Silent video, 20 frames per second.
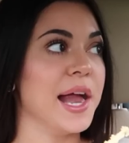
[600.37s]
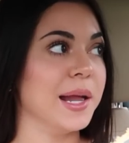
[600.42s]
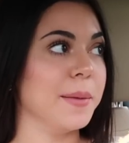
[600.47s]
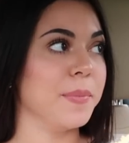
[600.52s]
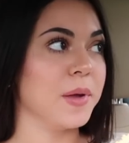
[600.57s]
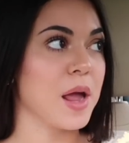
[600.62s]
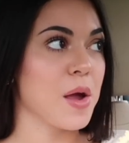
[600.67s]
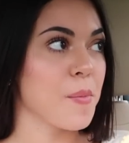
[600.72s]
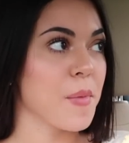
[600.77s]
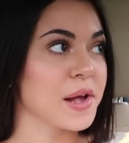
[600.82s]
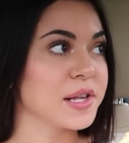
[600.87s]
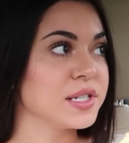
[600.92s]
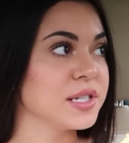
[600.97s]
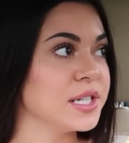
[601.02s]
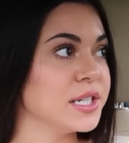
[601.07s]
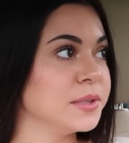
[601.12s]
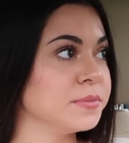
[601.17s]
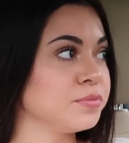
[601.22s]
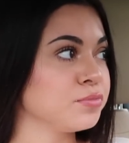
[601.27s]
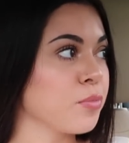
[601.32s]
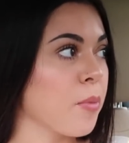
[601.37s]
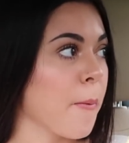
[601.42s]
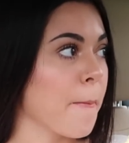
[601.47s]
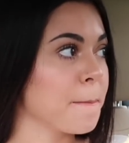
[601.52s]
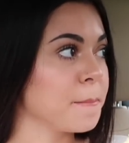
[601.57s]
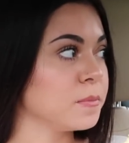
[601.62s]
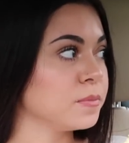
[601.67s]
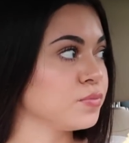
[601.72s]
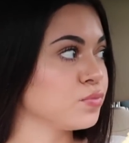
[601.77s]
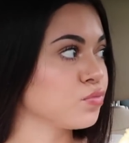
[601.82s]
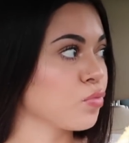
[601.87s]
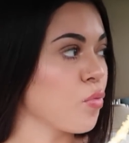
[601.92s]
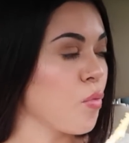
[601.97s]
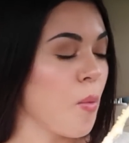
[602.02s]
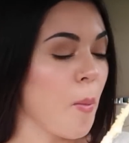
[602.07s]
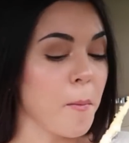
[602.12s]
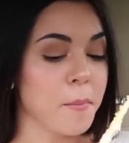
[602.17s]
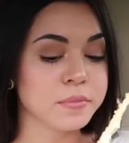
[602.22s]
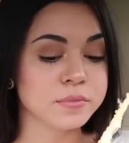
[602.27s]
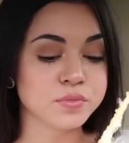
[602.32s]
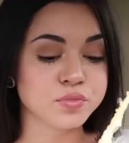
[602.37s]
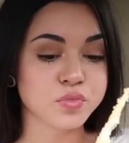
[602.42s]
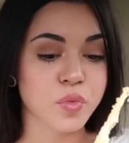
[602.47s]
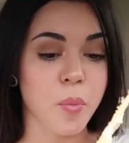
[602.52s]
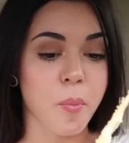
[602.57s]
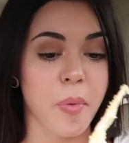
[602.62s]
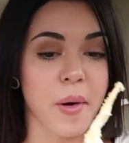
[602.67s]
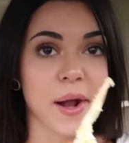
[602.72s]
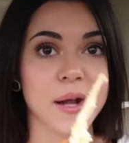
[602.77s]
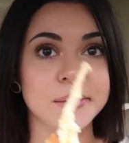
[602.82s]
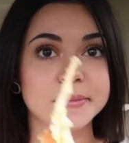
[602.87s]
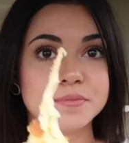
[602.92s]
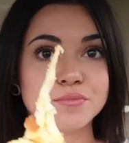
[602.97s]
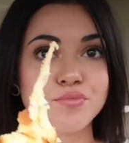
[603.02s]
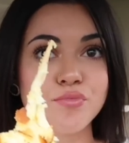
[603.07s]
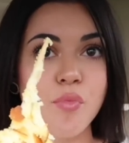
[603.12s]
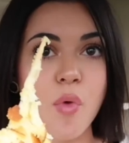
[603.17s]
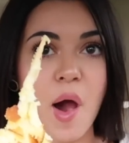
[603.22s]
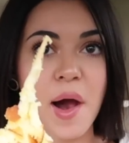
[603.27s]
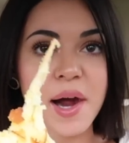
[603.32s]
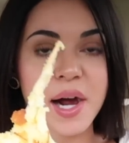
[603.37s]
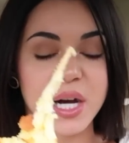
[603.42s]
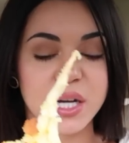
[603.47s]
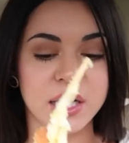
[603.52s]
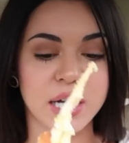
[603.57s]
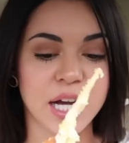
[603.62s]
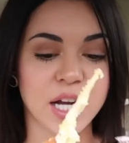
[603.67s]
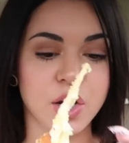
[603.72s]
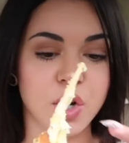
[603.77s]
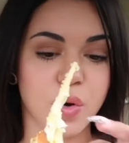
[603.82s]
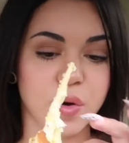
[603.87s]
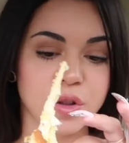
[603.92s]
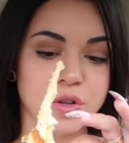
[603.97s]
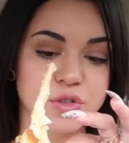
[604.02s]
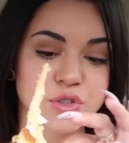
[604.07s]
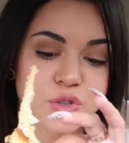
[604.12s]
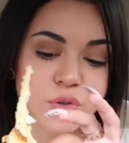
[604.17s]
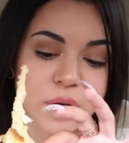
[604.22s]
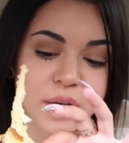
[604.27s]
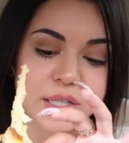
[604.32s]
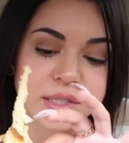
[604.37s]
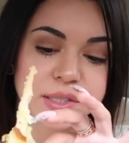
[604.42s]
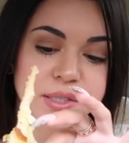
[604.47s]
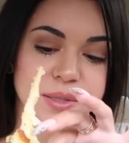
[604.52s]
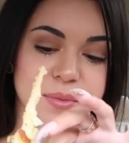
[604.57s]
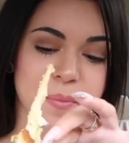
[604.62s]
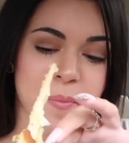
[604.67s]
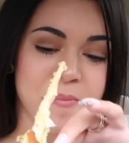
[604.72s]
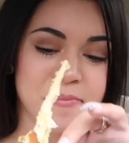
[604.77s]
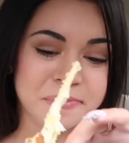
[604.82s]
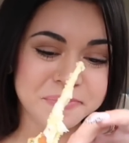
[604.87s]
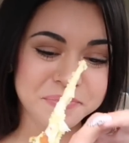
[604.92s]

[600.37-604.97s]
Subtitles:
hate being messy, but I kind of had no other choice.